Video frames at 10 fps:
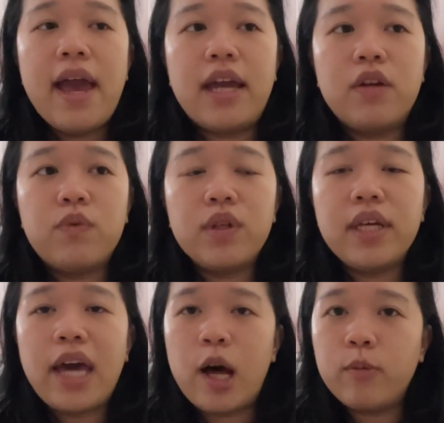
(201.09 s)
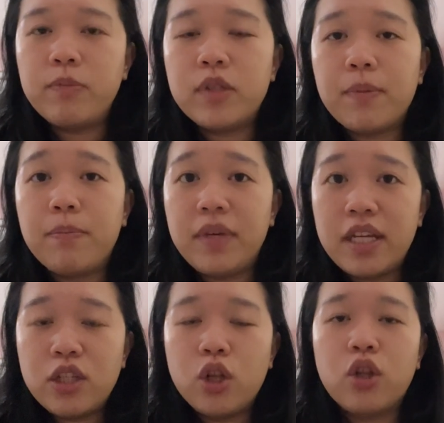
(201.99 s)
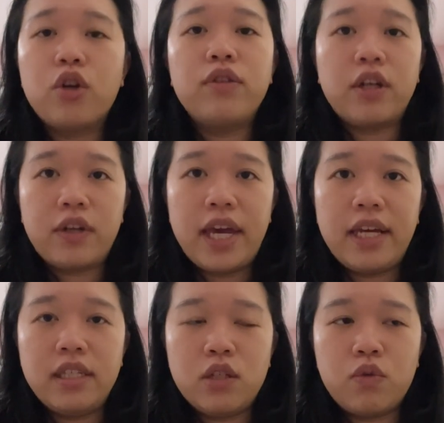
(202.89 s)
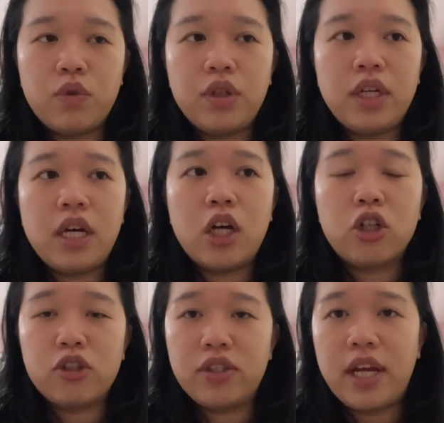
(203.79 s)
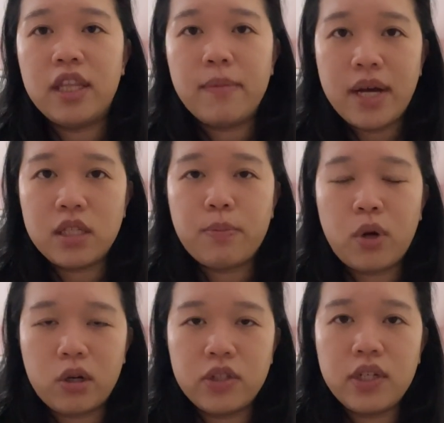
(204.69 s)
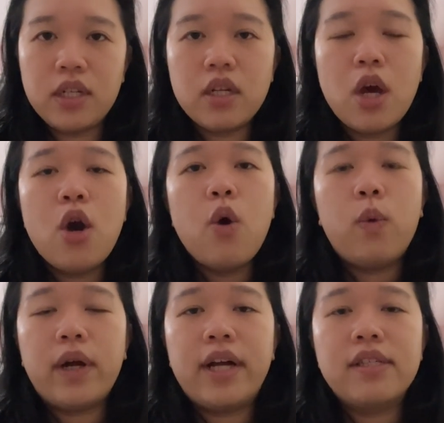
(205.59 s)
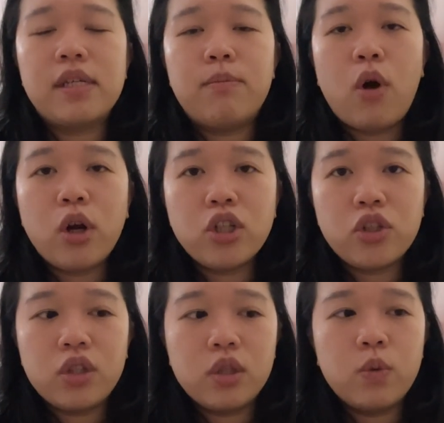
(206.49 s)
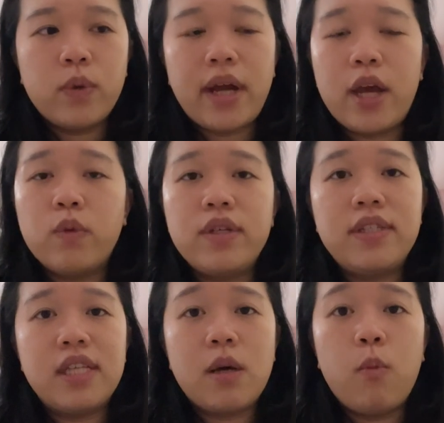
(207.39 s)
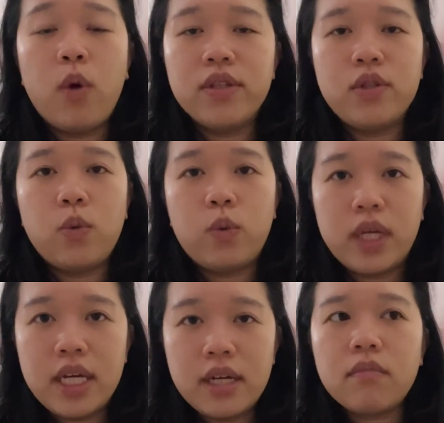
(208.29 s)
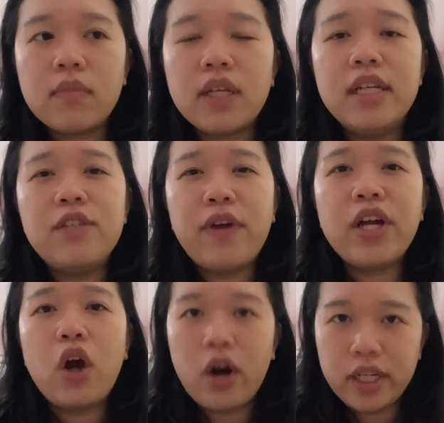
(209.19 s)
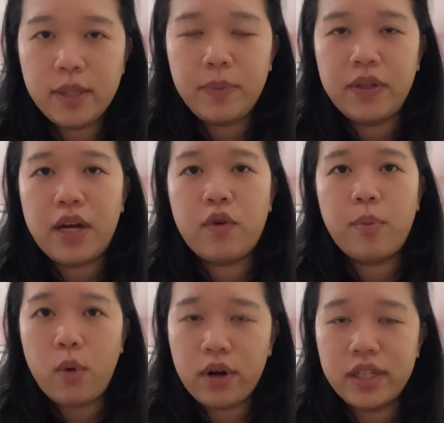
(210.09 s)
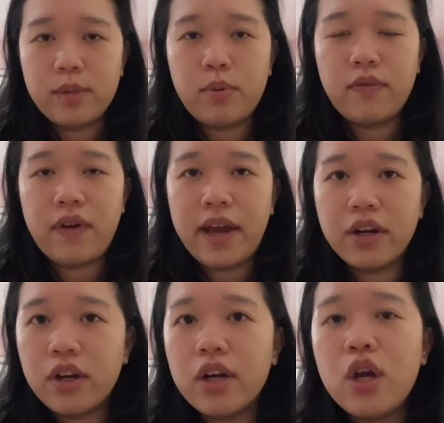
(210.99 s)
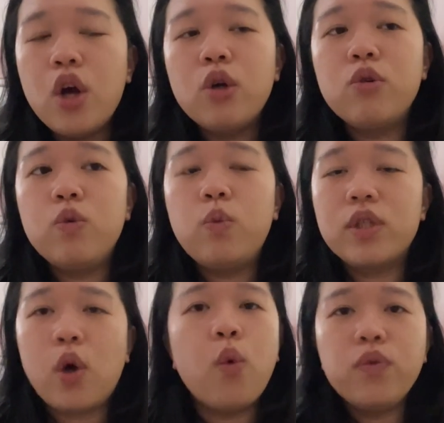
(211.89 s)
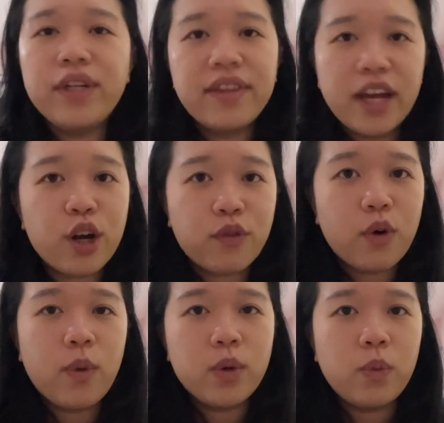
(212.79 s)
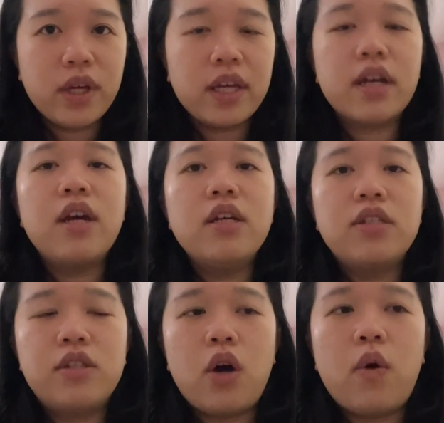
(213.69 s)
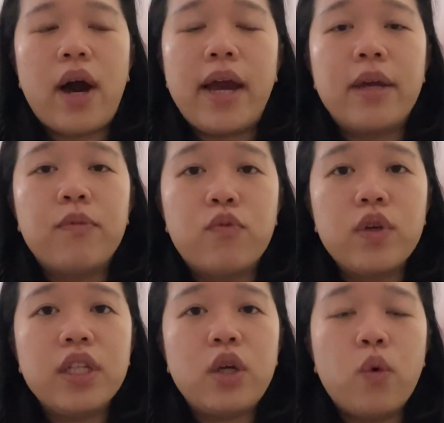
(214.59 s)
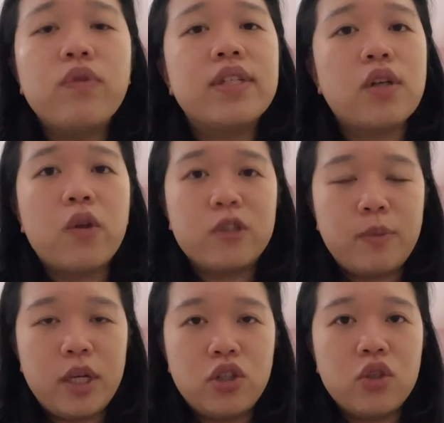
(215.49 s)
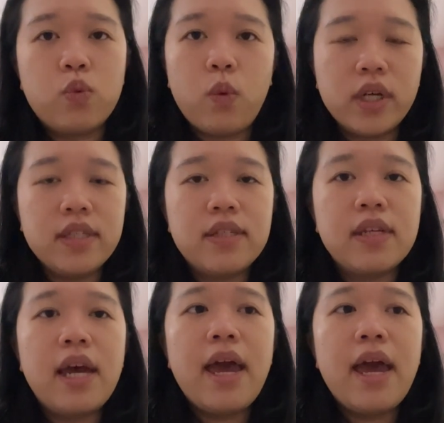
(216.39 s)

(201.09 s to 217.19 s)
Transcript: And it really helped me to learn their case and really understand them as a person. Whereas in partial, when I only see them once a week, it's very hard to build that rapport as a provider who was only there for 1 week. So I really only saw those patients once.